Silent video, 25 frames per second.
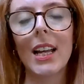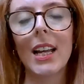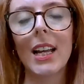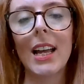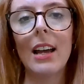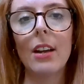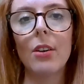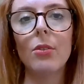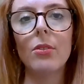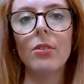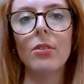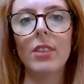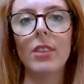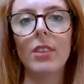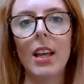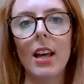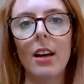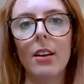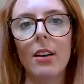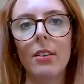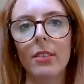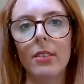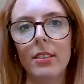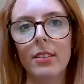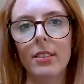I cannot see
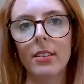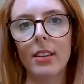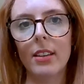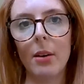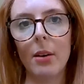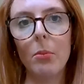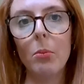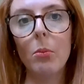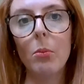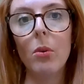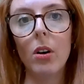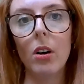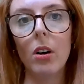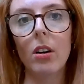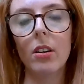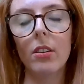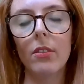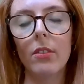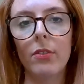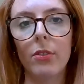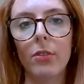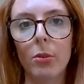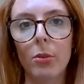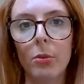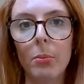how this can
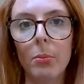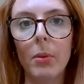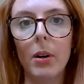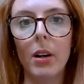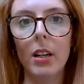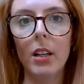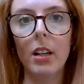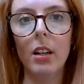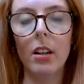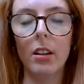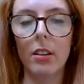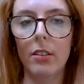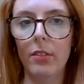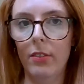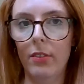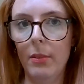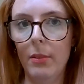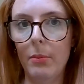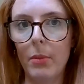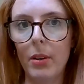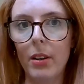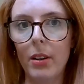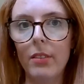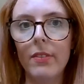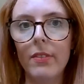work for my life
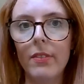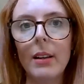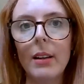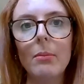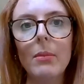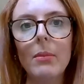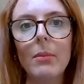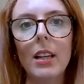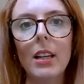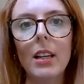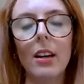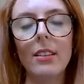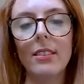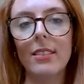and my family.